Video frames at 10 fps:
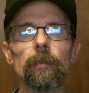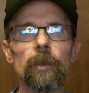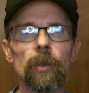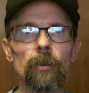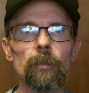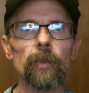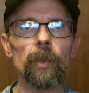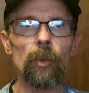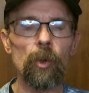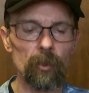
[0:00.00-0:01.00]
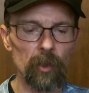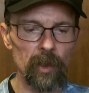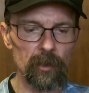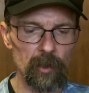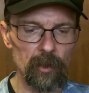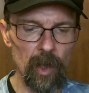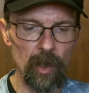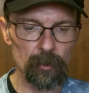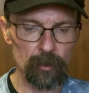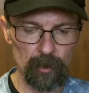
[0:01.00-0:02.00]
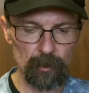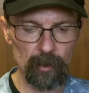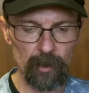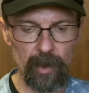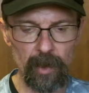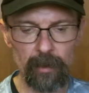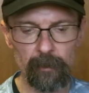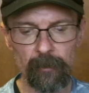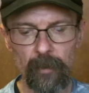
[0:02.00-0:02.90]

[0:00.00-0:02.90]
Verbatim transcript: you know, them old crazy dolls when you were a kid.